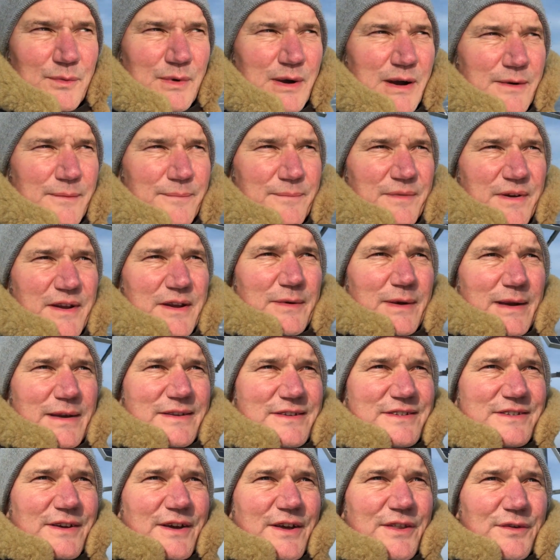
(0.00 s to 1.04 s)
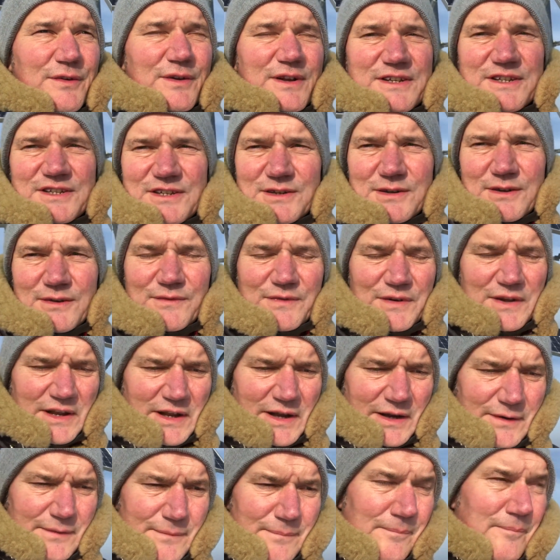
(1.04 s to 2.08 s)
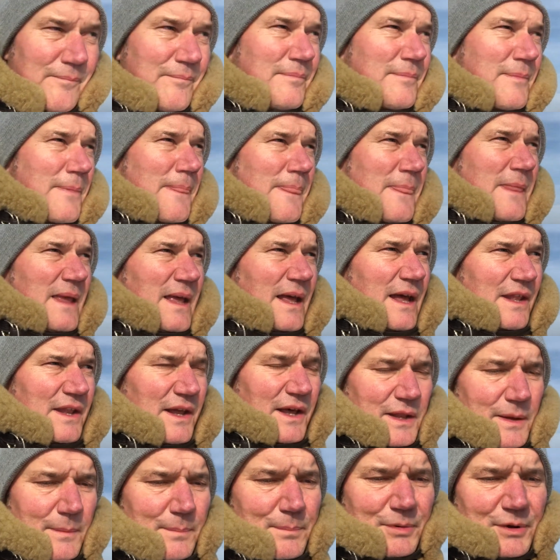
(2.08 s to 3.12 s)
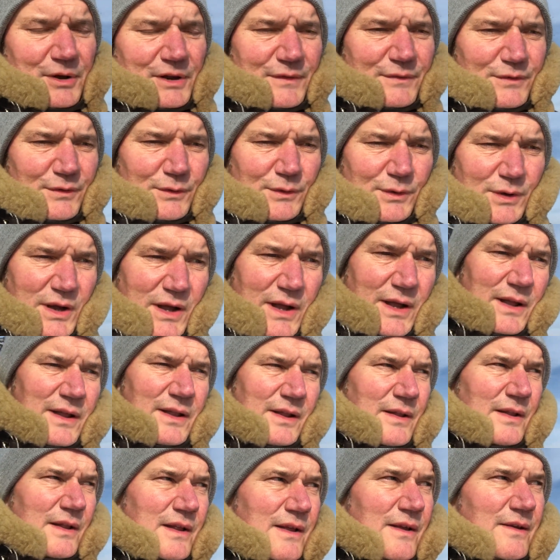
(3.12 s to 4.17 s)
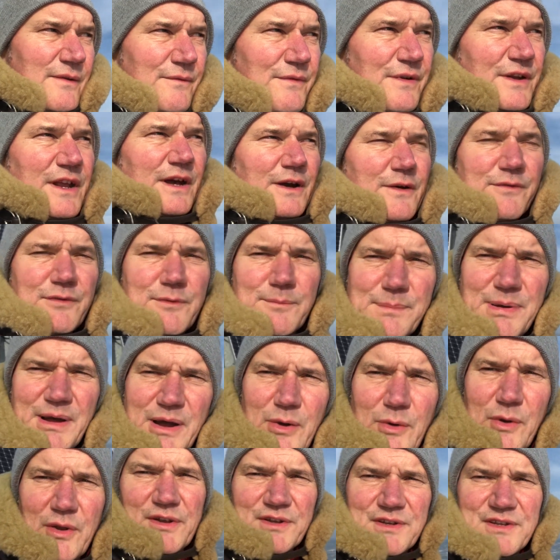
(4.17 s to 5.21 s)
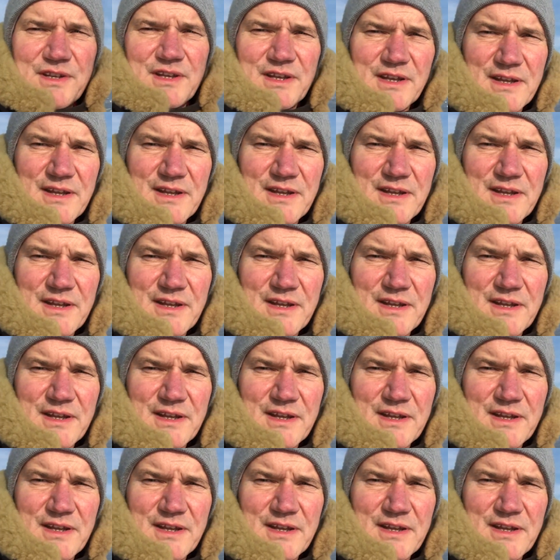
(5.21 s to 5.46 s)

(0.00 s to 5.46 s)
Well, anyway, so I thought I'd just do a video. Another beautiful video from Poland,